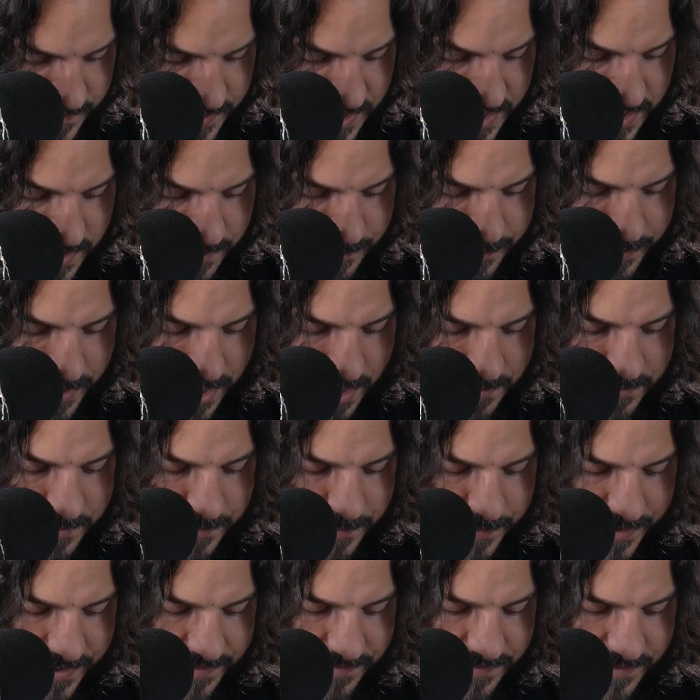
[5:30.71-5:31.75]
Yeah,
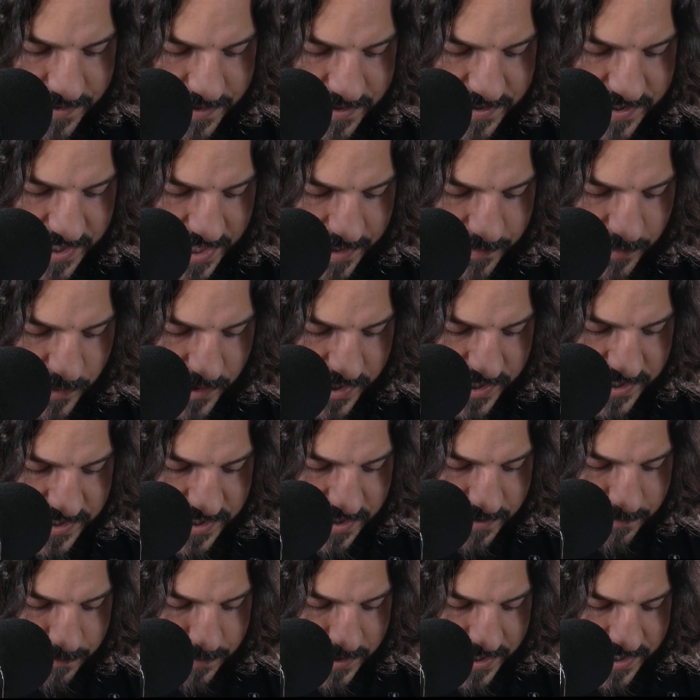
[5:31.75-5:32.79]
probably for the same
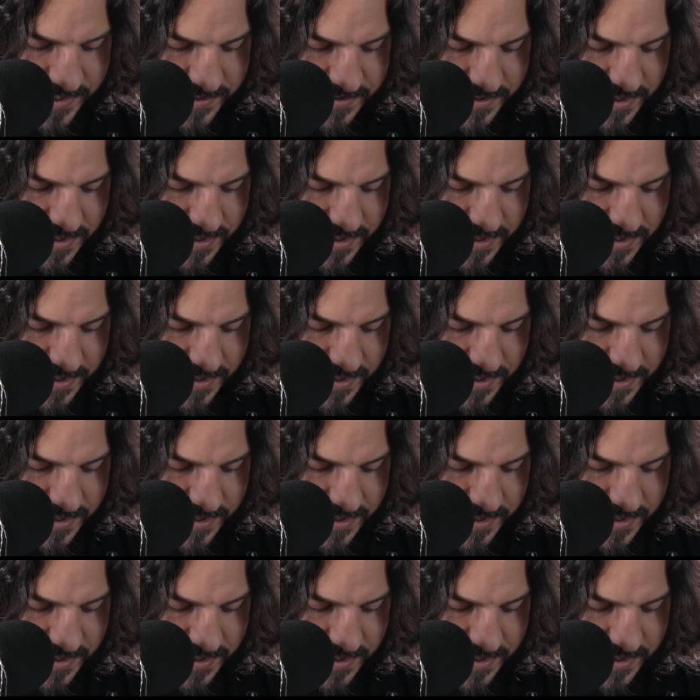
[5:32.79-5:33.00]
reason, but yeah.